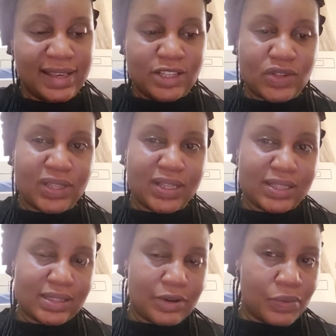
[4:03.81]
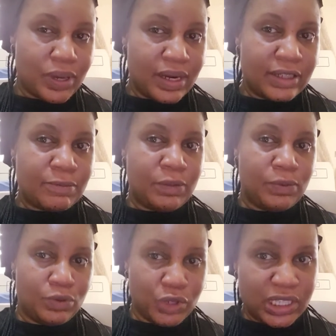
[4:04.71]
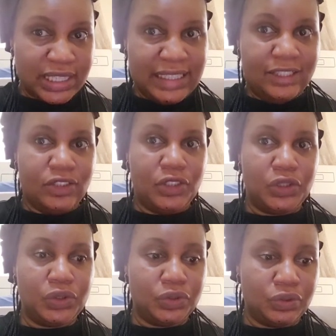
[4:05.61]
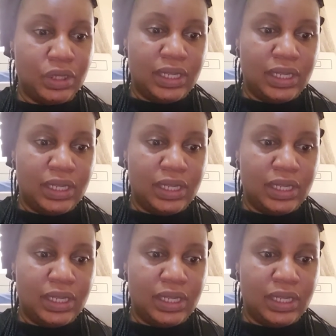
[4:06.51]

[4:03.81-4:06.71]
So that's where people really do,